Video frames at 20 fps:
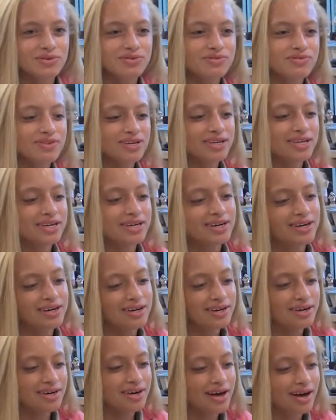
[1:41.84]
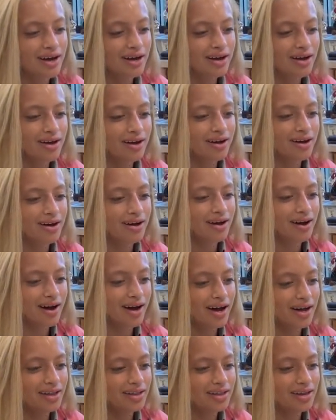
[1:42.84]
Sophia. Uh,
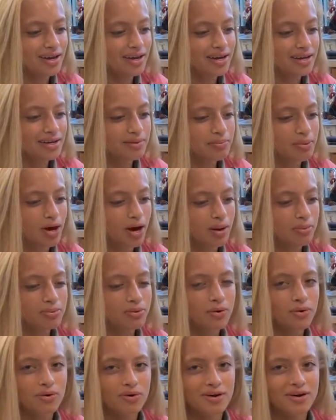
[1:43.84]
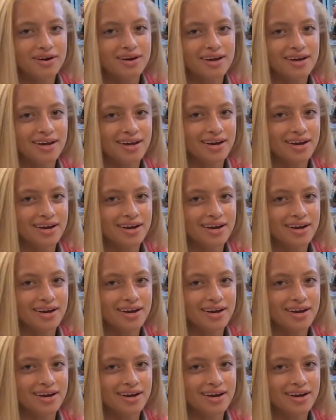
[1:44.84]
I like popcorn,